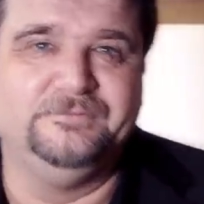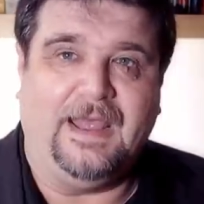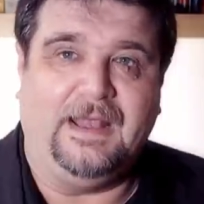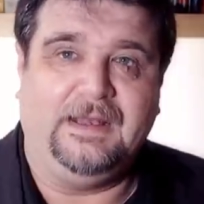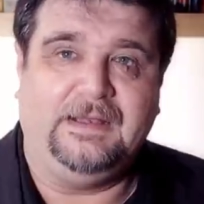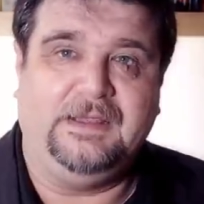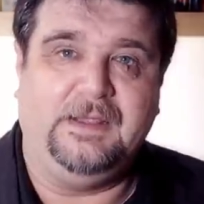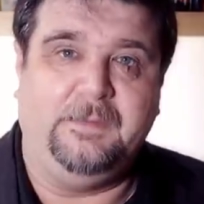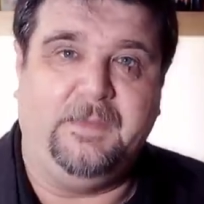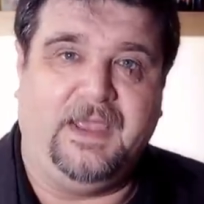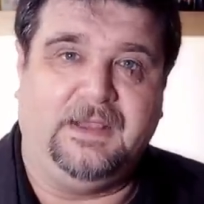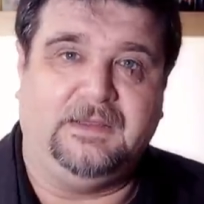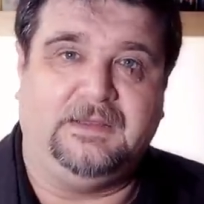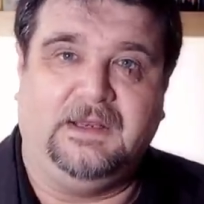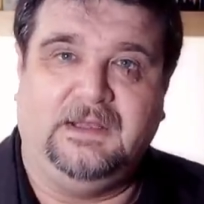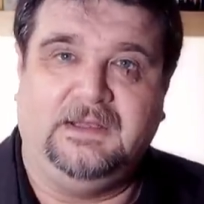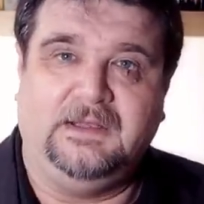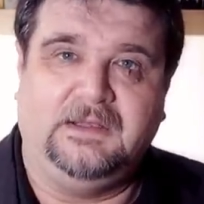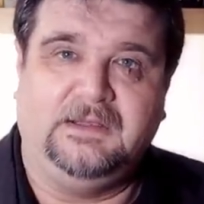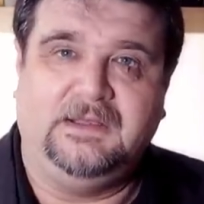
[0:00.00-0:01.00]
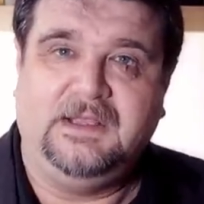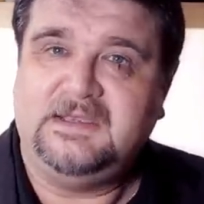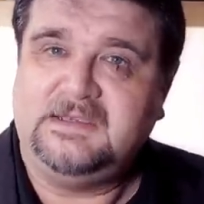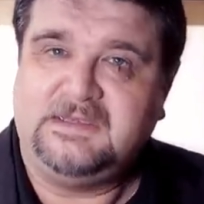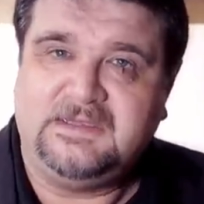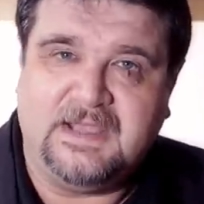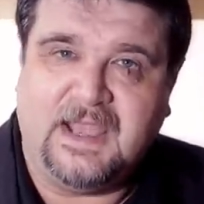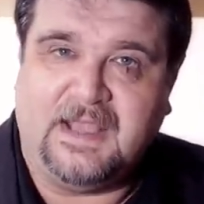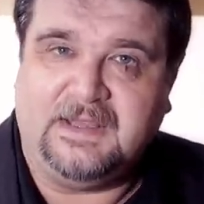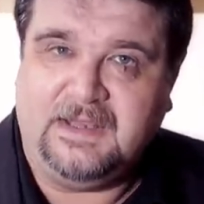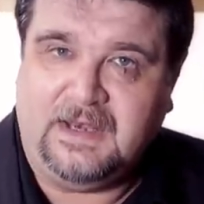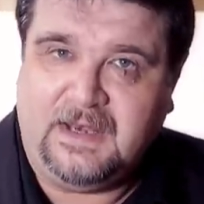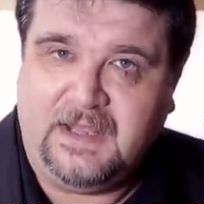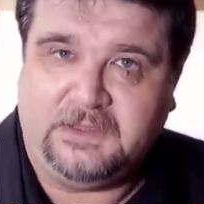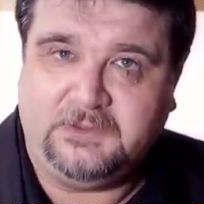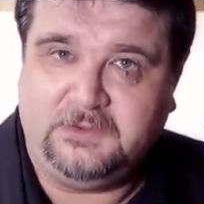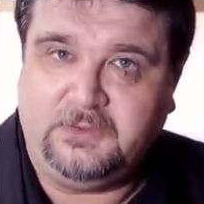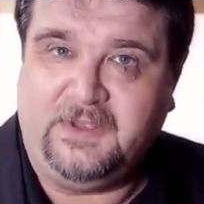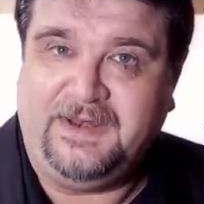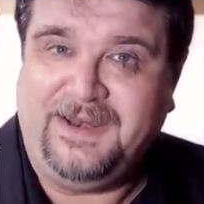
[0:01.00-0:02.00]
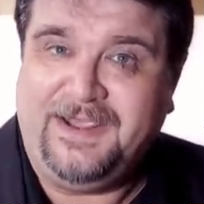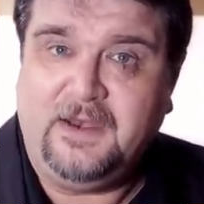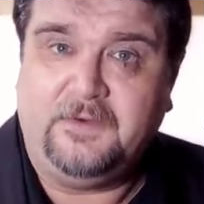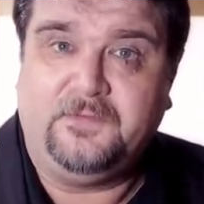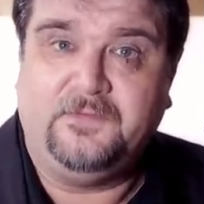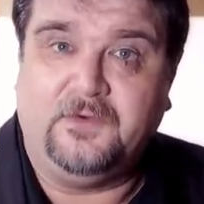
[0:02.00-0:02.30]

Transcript: ultimately, this study led to an Air